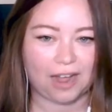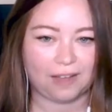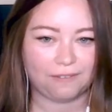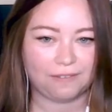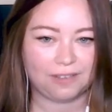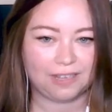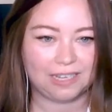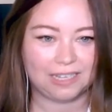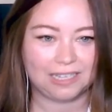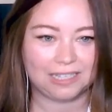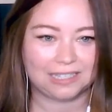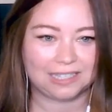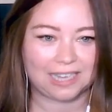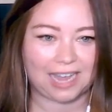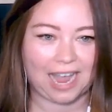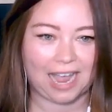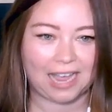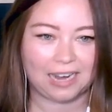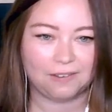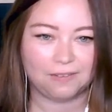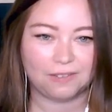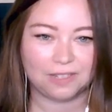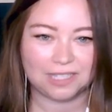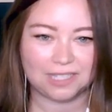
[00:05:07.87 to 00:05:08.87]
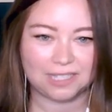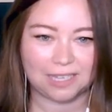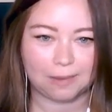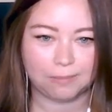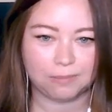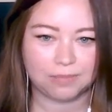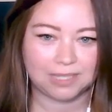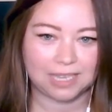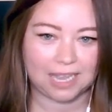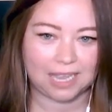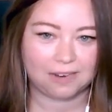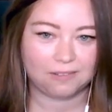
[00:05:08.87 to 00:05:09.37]
traffic is kind of a
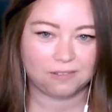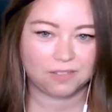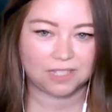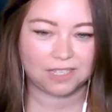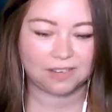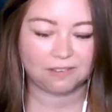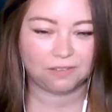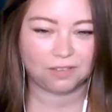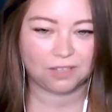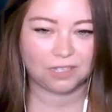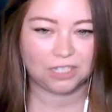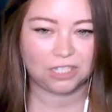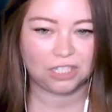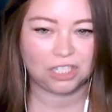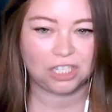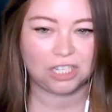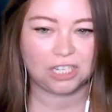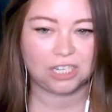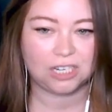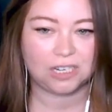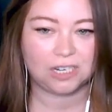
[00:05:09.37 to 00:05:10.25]
subset of civil